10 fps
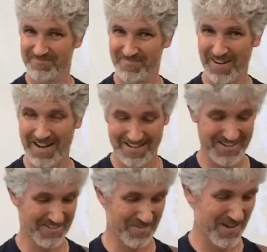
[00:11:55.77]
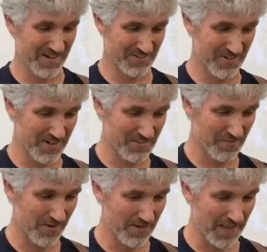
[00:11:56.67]
Right, here's a melody. So here's the
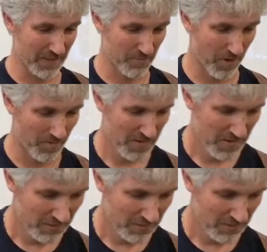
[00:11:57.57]
very last part.